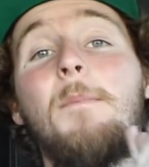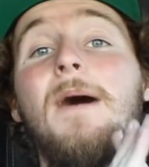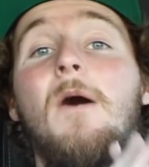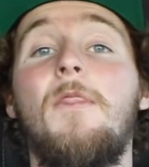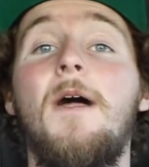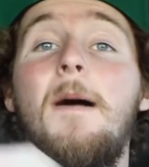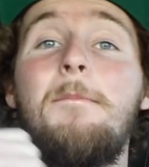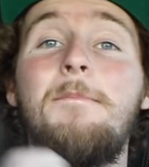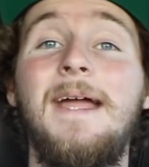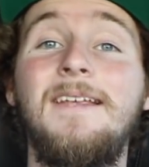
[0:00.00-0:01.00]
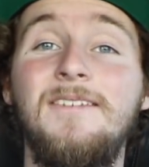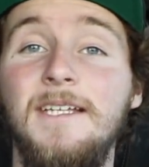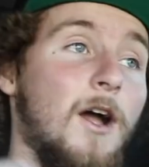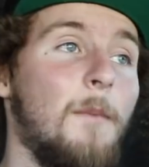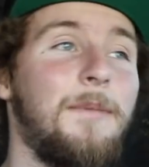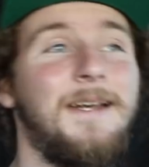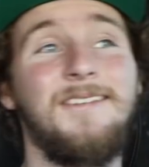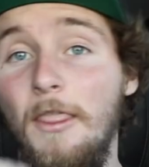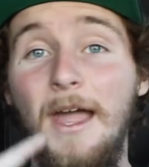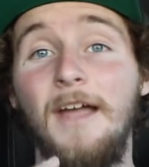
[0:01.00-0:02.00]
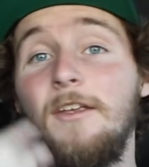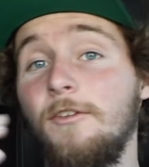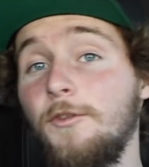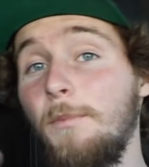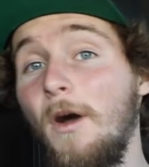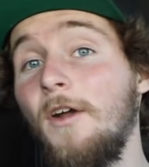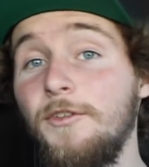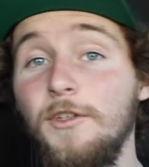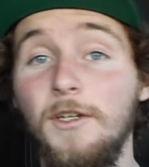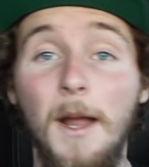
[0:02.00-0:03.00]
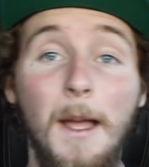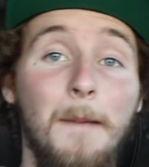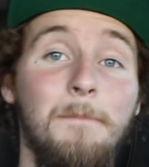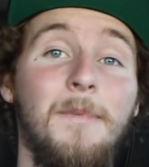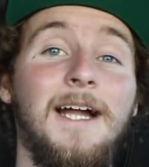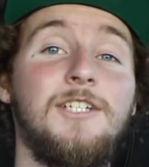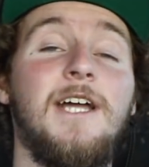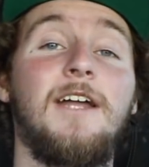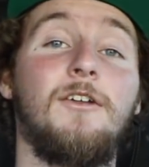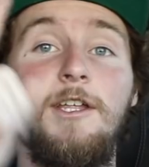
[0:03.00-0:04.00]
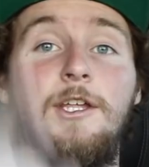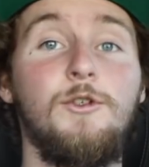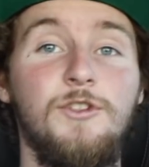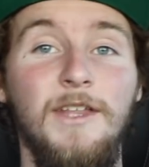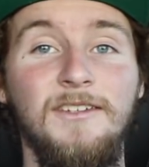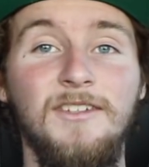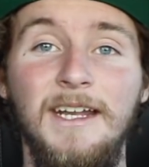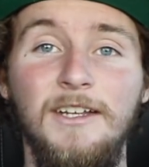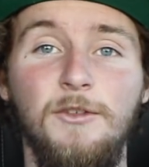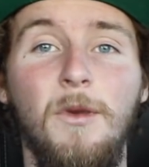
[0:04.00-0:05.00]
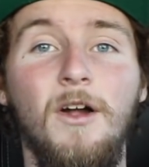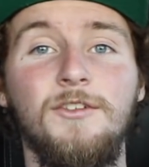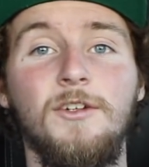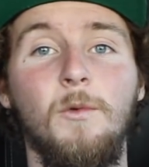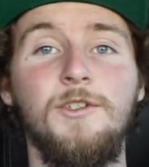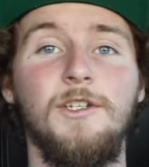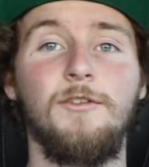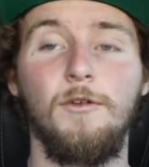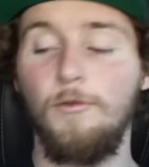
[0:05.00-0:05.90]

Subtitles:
about the amazing companies that sponsor my channel. A huge thanks to today's sponsor, which is